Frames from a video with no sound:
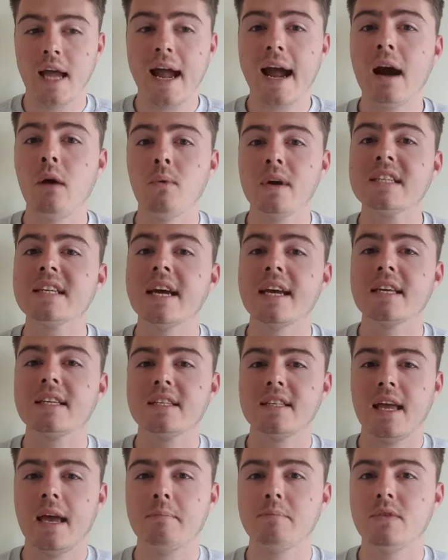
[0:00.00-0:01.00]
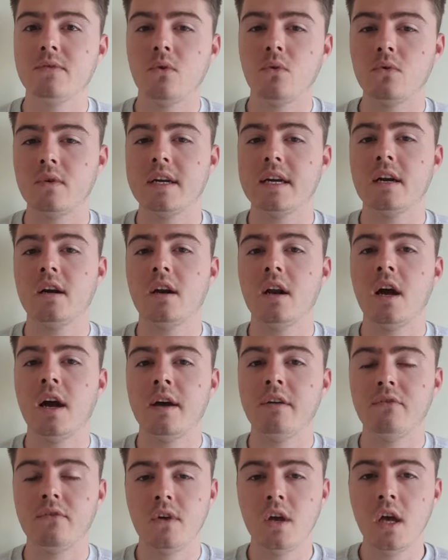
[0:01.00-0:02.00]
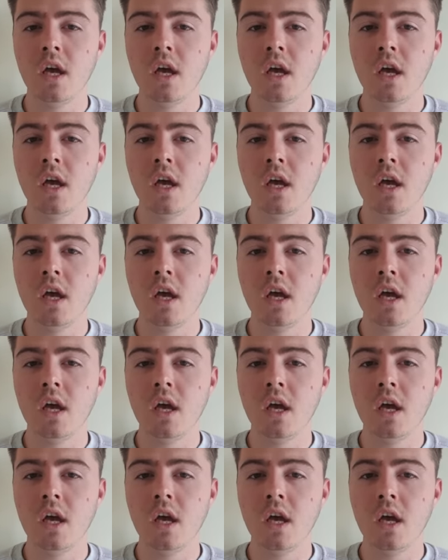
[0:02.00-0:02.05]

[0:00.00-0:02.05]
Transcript: how we take steps forward in our life.